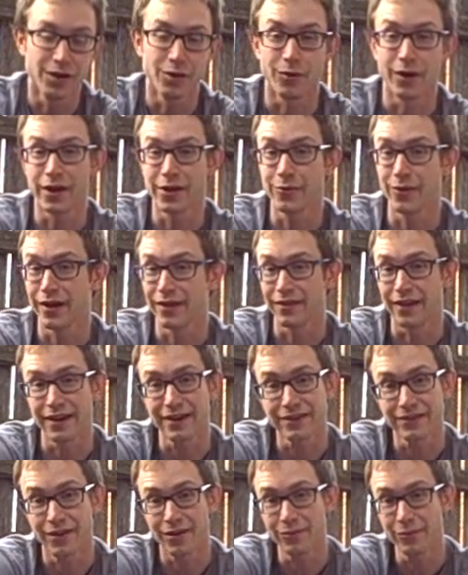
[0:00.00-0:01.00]
Why do I
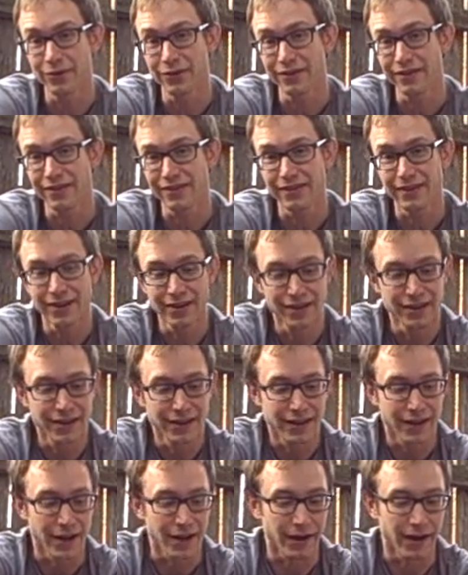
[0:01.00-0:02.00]
like tumblers?
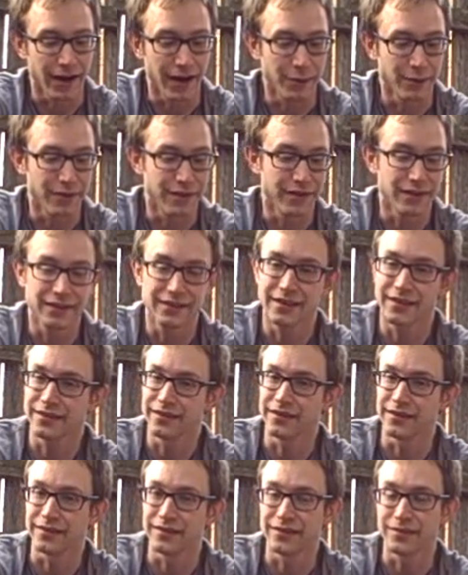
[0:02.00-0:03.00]
I would think that
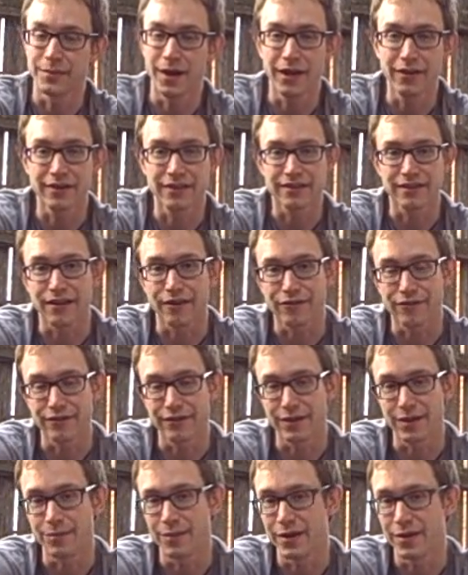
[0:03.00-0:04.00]
the smell is
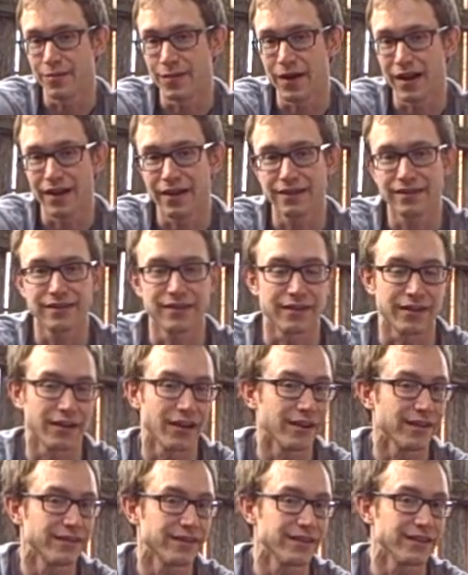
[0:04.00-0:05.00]
definitely minimized, the
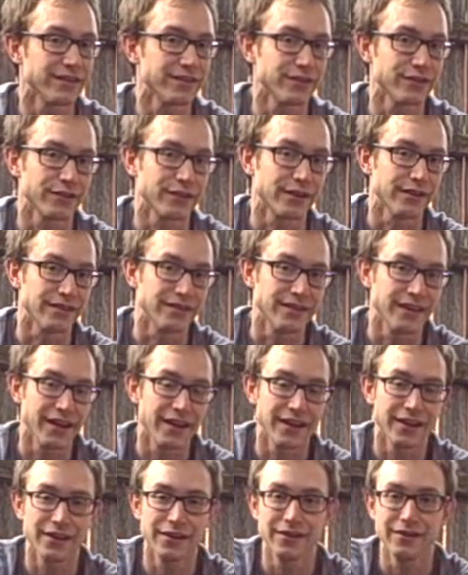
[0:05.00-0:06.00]
contents are
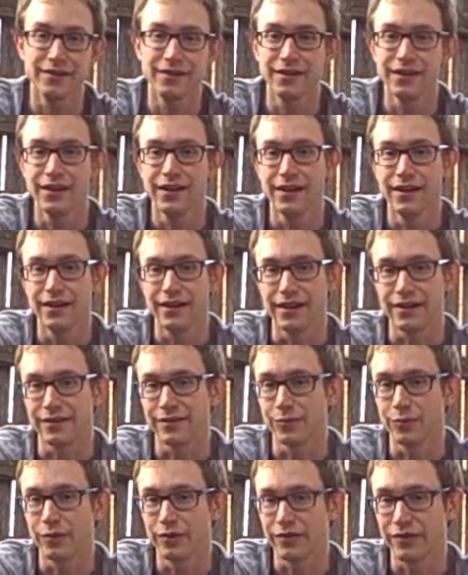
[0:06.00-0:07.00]
contained,
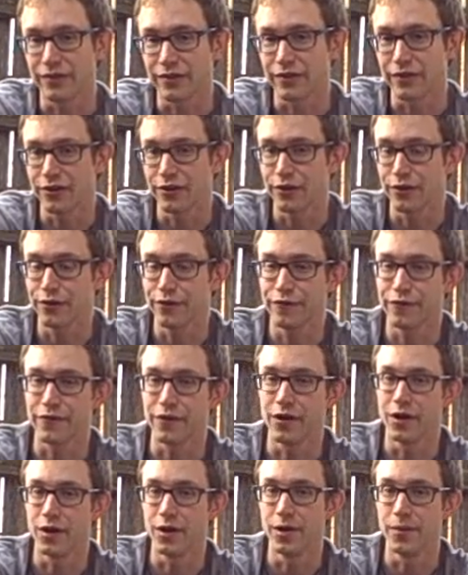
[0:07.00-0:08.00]
it's more secure
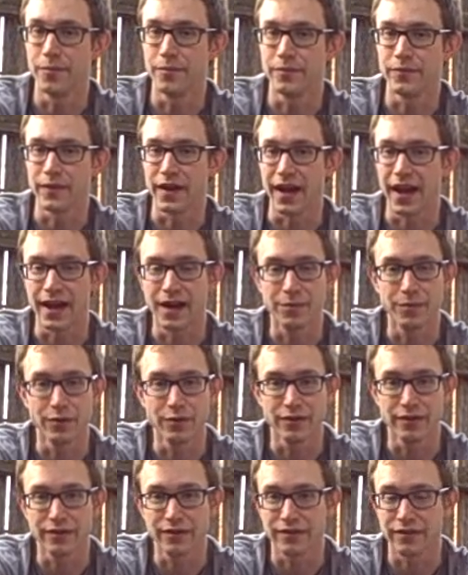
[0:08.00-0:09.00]
from
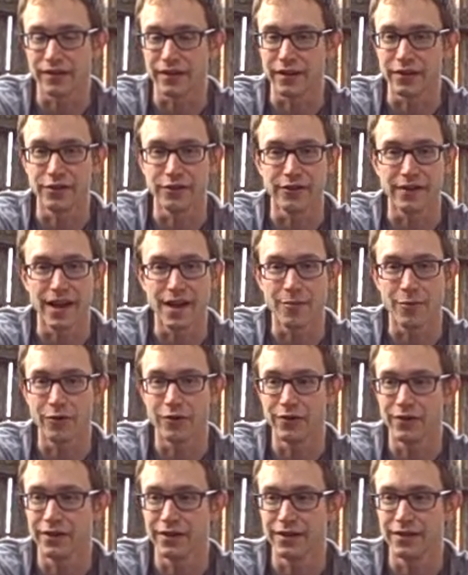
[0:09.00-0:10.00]
animals in your
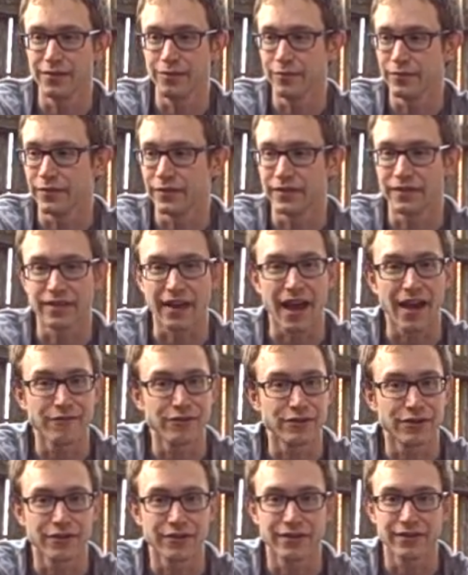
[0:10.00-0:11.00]
neighborhood,
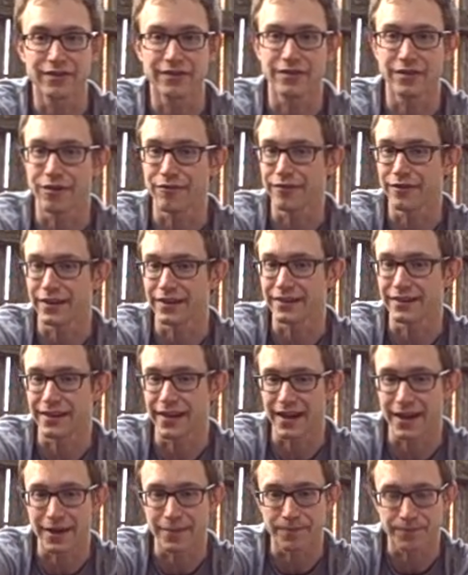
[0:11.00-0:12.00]
scavengers, stuff like
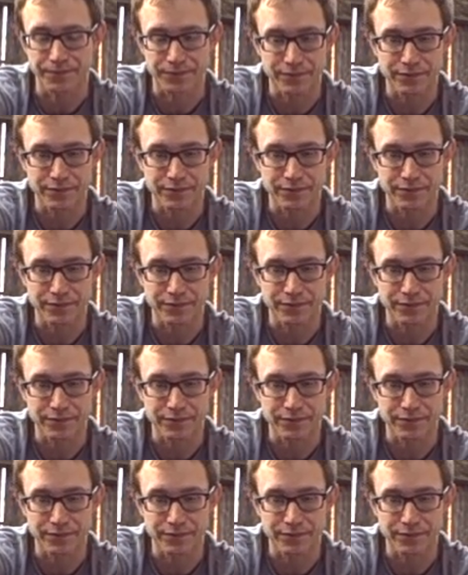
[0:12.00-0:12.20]
that,